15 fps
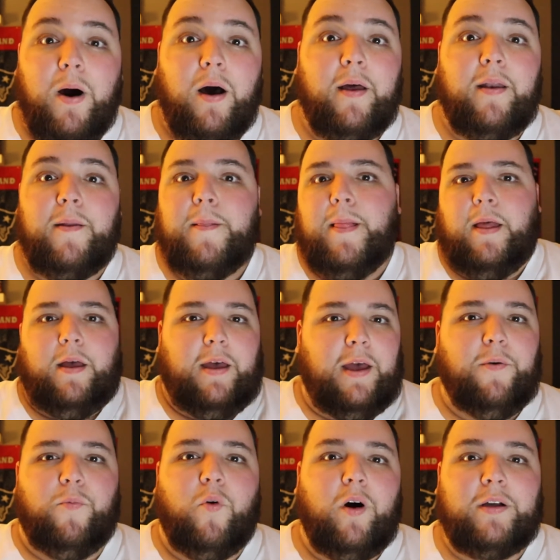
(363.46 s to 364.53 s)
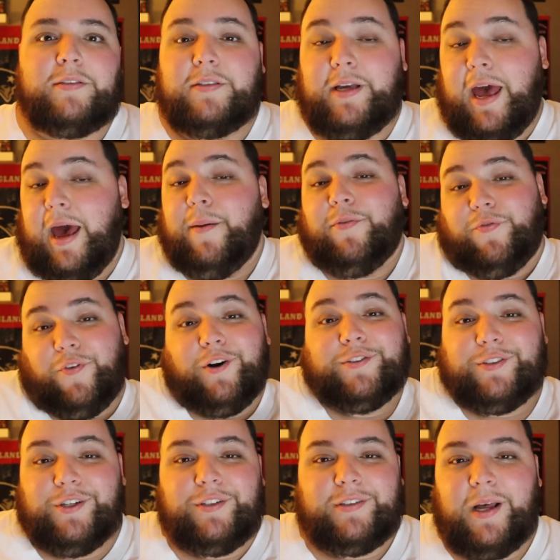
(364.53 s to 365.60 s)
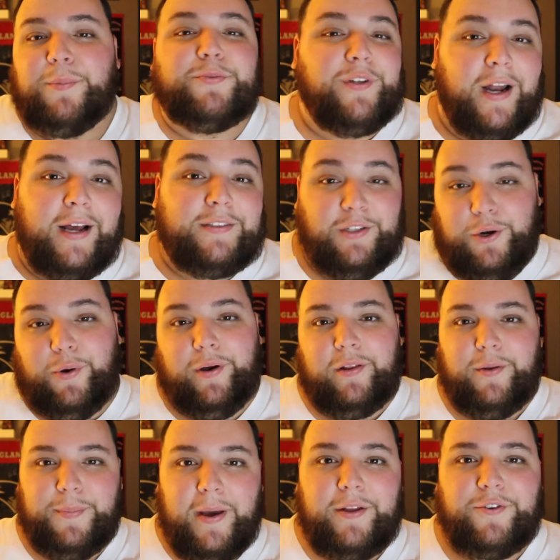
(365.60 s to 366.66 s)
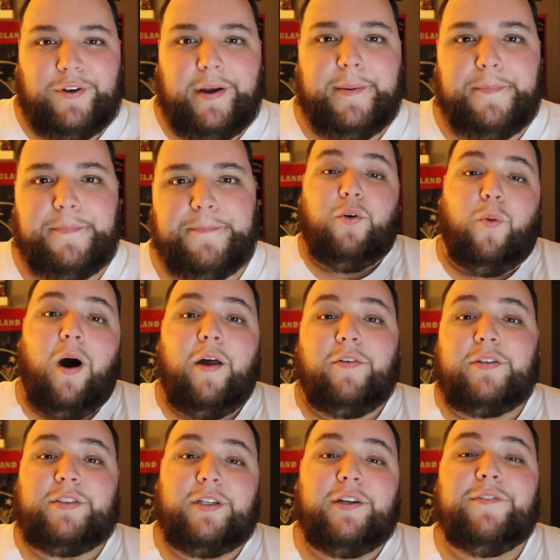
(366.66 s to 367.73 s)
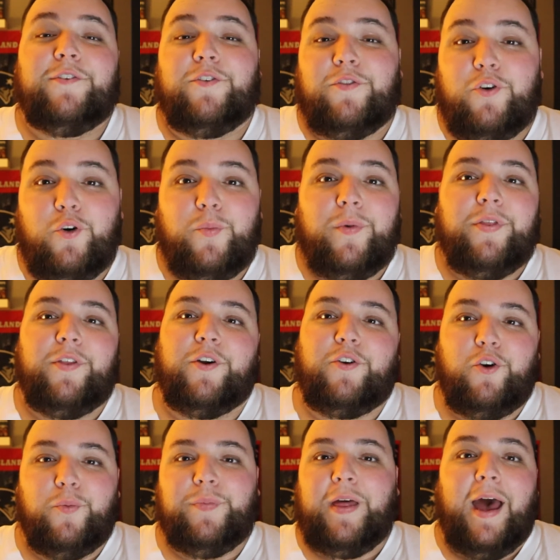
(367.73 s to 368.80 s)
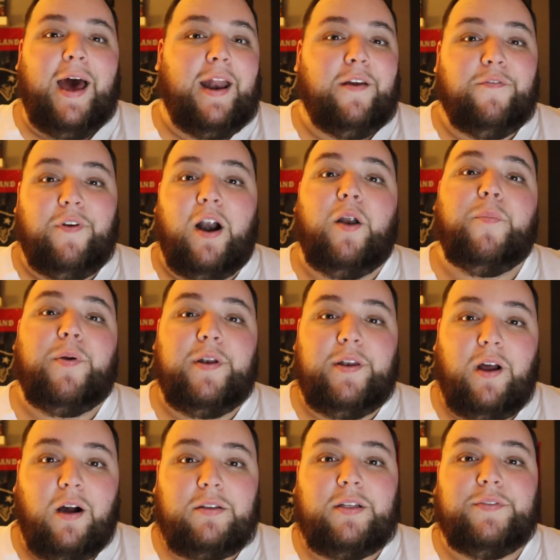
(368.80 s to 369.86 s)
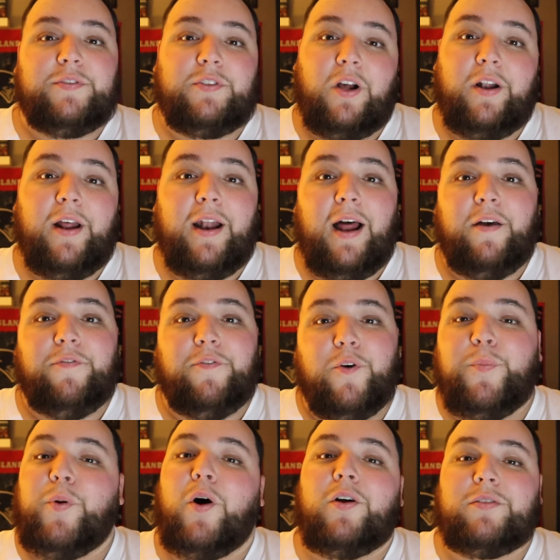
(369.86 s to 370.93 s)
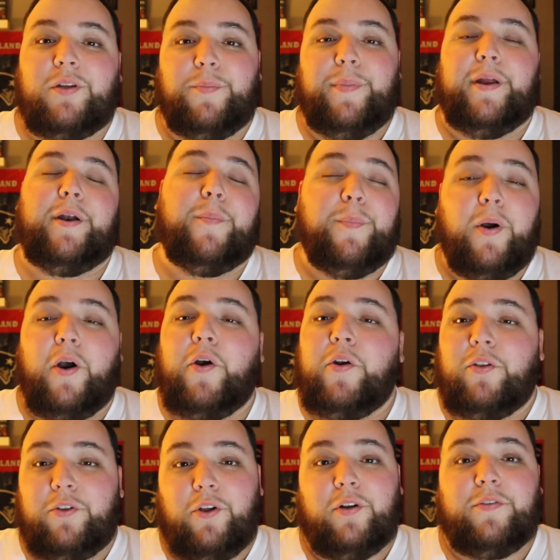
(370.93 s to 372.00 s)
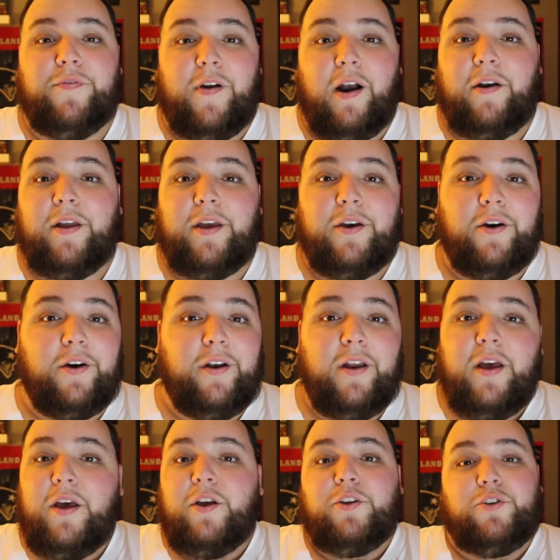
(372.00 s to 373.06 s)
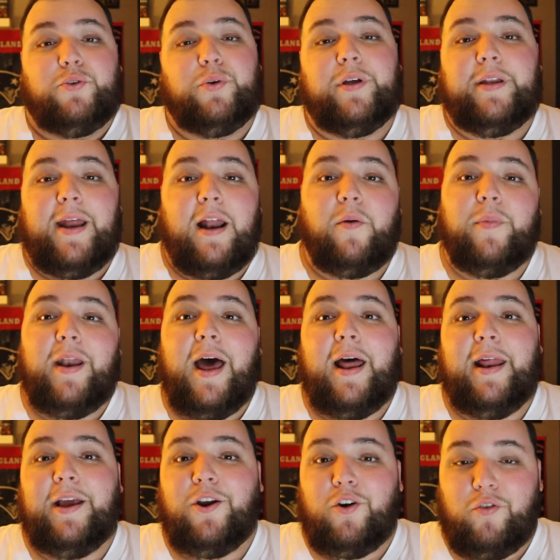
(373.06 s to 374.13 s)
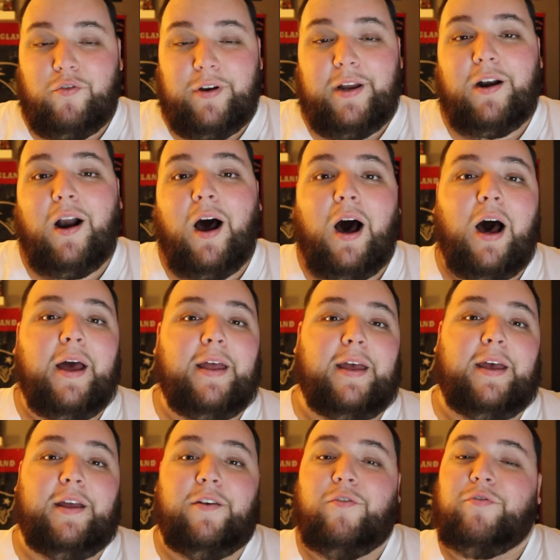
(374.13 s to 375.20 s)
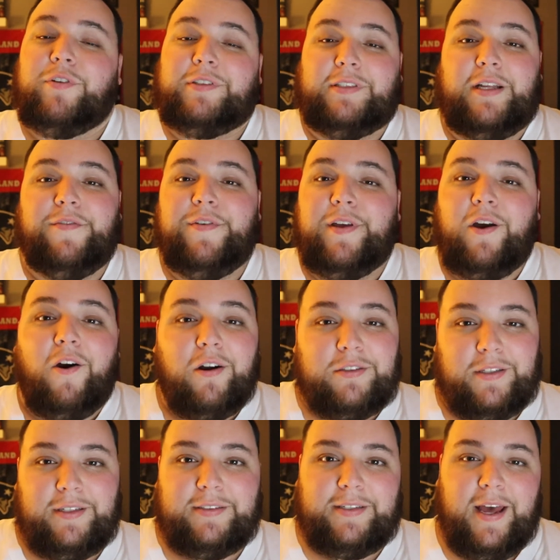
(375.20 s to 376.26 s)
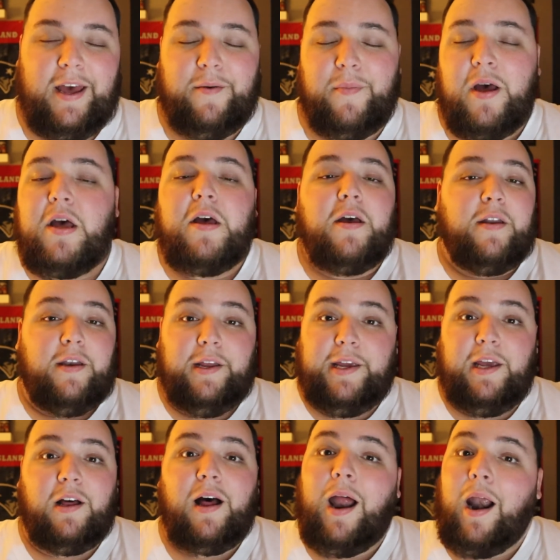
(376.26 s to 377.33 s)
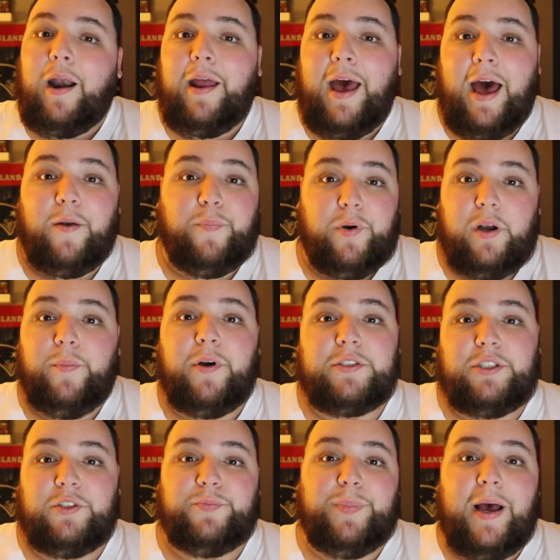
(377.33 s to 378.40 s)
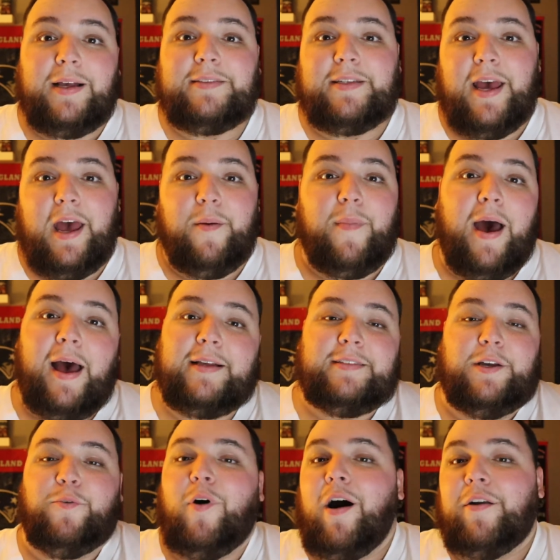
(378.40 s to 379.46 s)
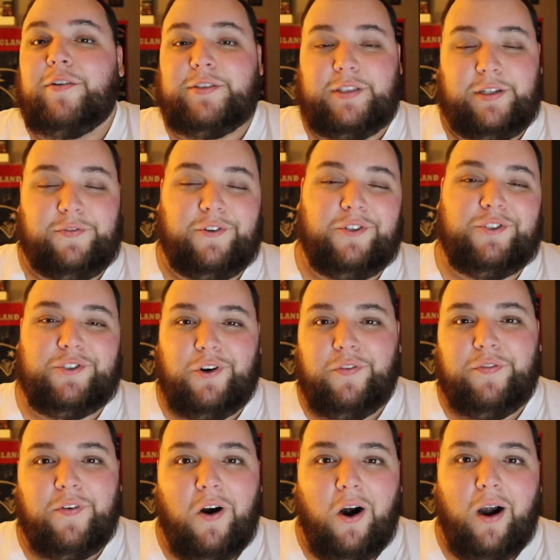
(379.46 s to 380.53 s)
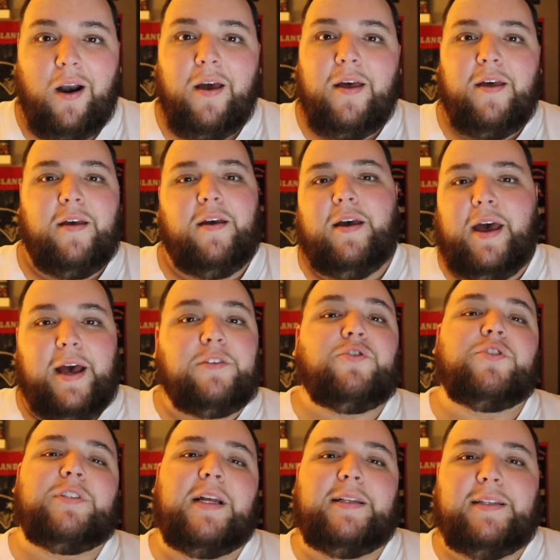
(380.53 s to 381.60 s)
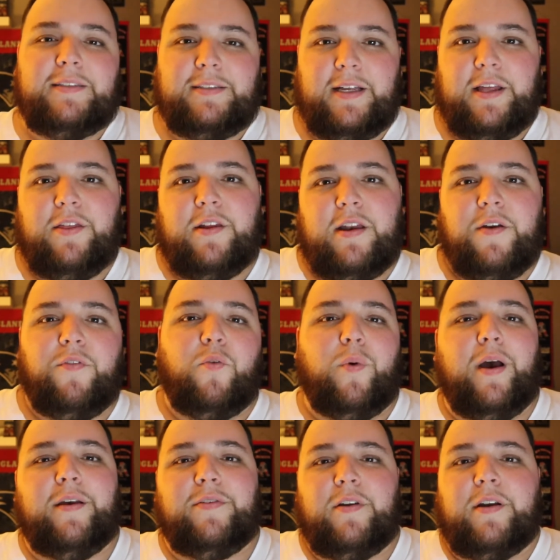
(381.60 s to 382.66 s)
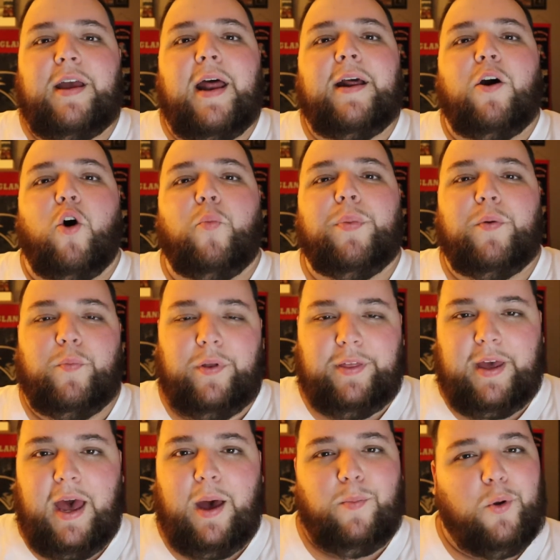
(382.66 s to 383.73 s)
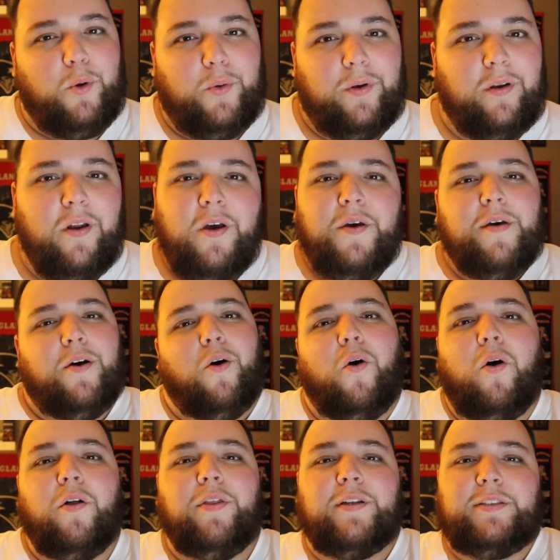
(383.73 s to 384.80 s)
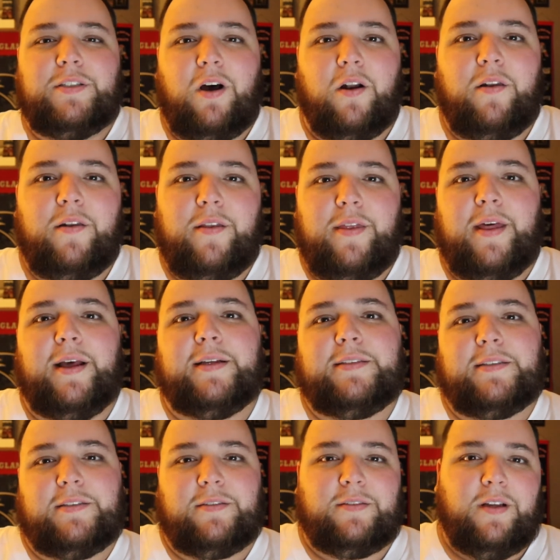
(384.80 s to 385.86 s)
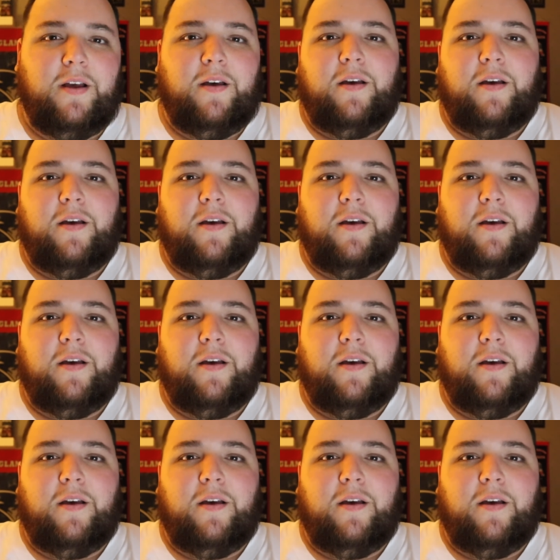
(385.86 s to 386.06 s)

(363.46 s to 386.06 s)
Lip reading: but it was Cam's first interception as a New England Patriot. The wide receiver room, the group that had a very productive Sunday Night Football. Damiere Byrd looked very good. Julian Edelman had a career high in receiving yards in this game. N'Keal Harry had pretty much his best game as a wide receiver so far. Interesting to see the different ways they're getting open with Cam Newton. All of a sudden, this